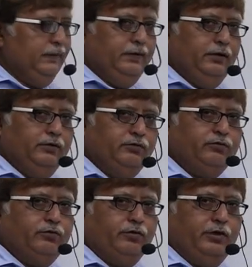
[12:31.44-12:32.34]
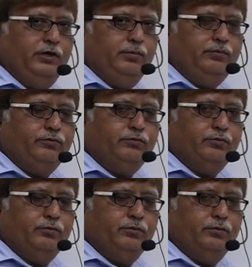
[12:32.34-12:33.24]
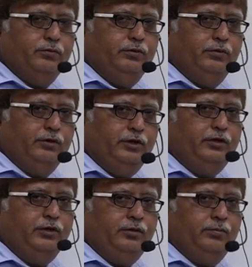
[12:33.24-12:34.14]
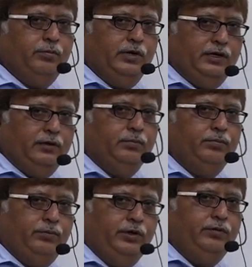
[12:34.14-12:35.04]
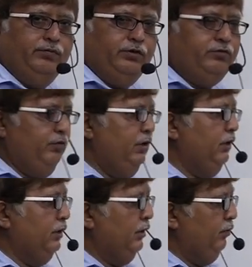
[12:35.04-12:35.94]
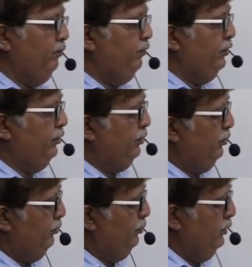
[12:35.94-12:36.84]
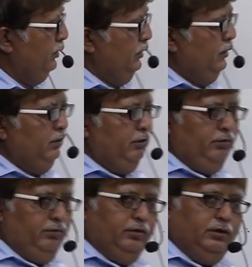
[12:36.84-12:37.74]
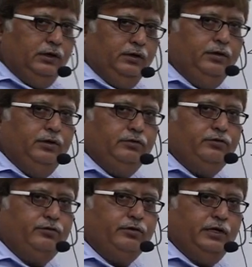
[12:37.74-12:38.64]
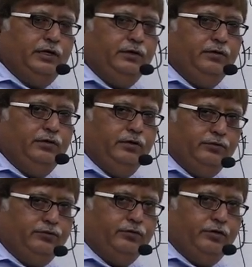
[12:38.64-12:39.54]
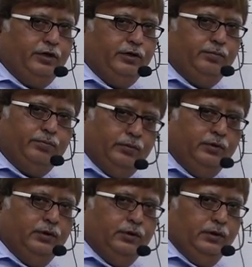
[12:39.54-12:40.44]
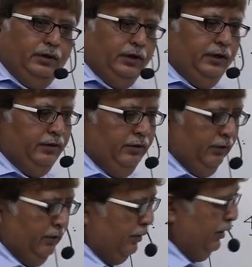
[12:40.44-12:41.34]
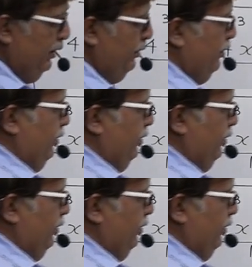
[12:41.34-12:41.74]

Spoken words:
the steps written by me, which will comfort you to understand the step and write